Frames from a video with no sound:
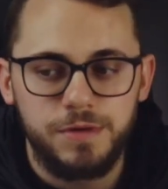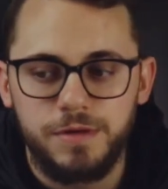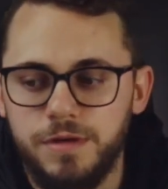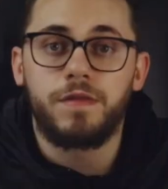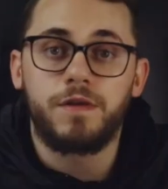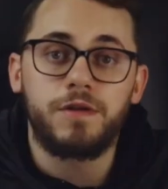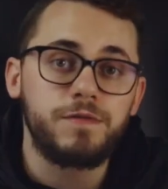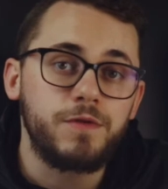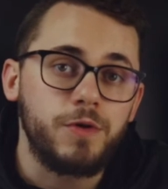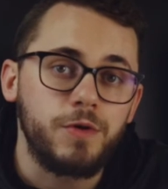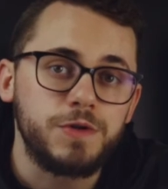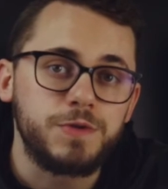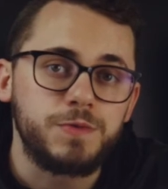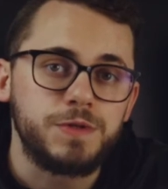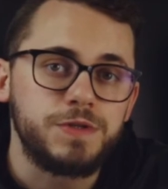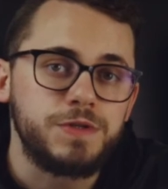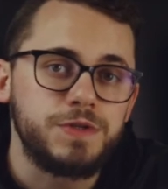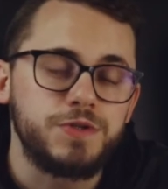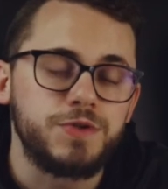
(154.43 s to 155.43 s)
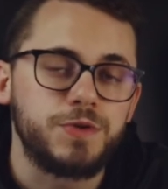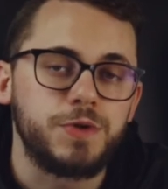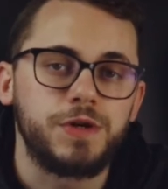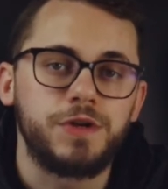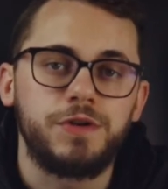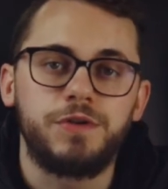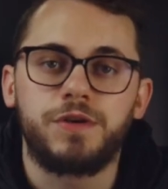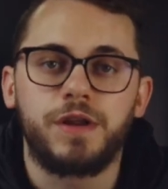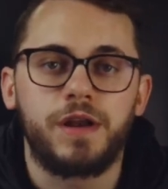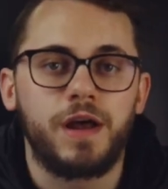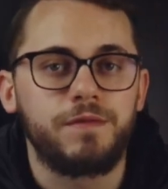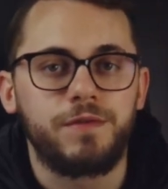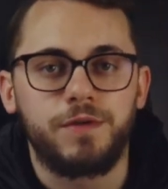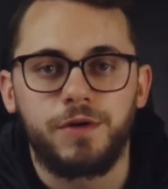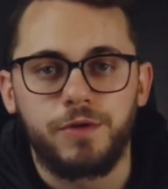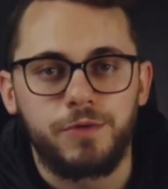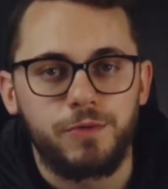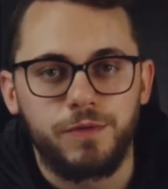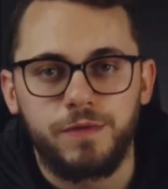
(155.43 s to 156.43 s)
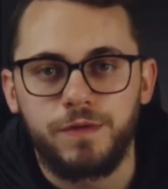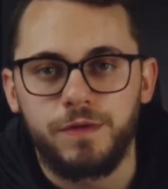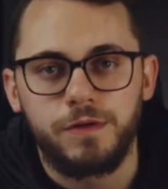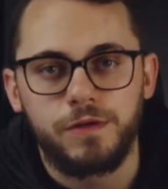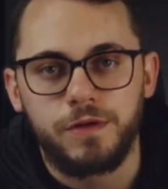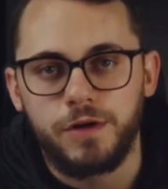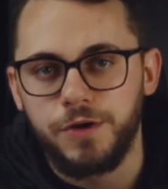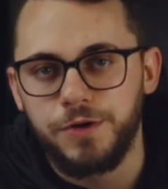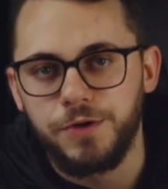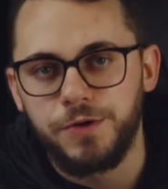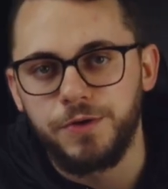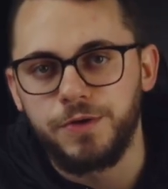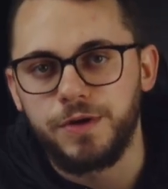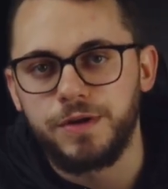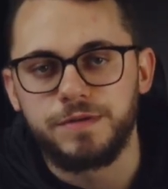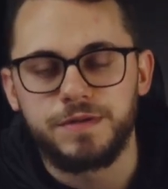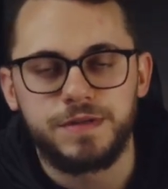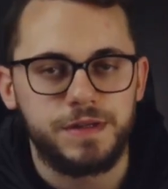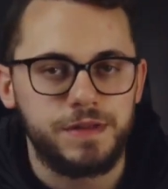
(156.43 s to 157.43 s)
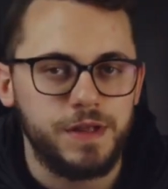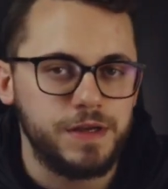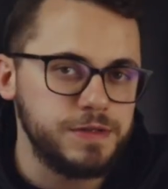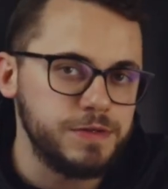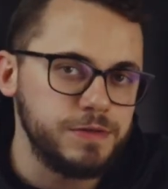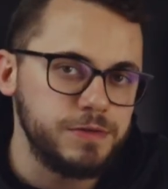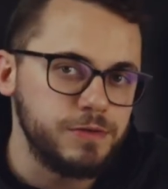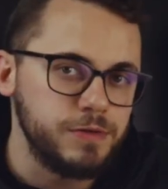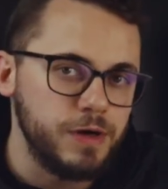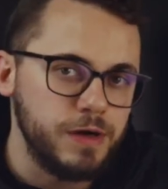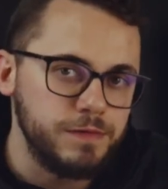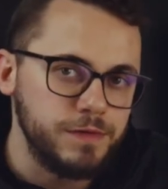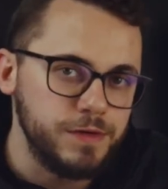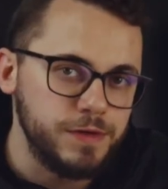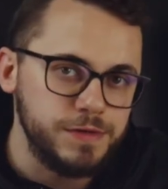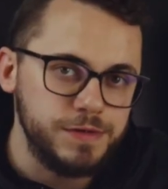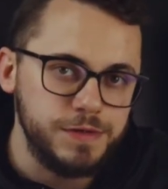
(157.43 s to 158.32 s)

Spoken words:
And then of course, once you join, you can have your own referral code and send that to whoever.